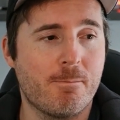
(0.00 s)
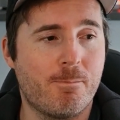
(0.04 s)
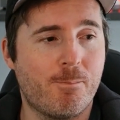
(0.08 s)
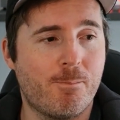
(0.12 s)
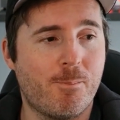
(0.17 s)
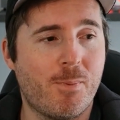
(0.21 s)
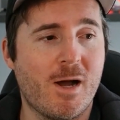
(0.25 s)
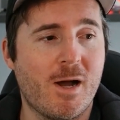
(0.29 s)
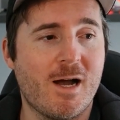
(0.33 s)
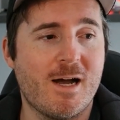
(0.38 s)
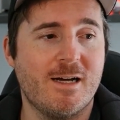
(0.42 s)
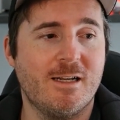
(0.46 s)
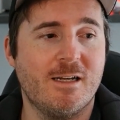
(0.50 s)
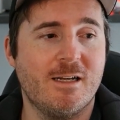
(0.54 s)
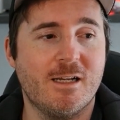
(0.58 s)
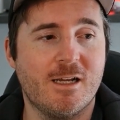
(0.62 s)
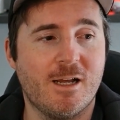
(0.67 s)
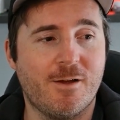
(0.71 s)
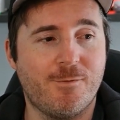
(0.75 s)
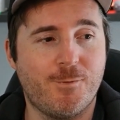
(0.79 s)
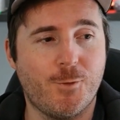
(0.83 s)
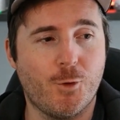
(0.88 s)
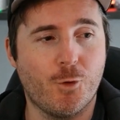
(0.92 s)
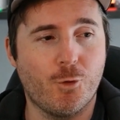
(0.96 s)
But
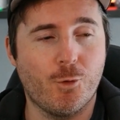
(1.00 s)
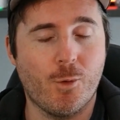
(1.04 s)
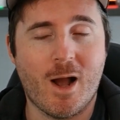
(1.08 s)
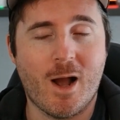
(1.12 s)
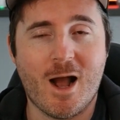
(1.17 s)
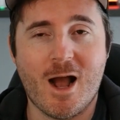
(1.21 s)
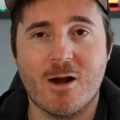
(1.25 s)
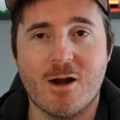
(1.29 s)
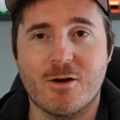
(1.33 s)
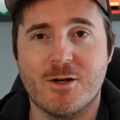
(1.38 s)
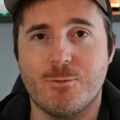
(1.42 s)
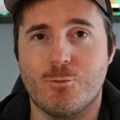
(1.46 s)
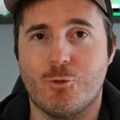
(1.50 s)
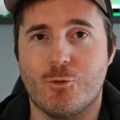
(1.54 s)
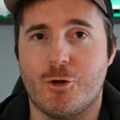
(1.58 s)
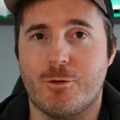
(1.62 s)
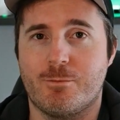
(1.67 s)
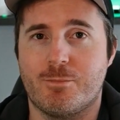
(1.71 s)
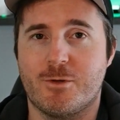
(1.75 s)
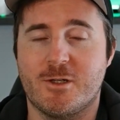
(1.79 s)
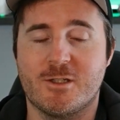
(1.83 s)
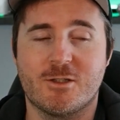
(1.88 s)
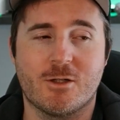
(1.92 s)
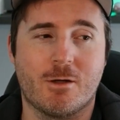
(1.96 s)
if you are in WordPress,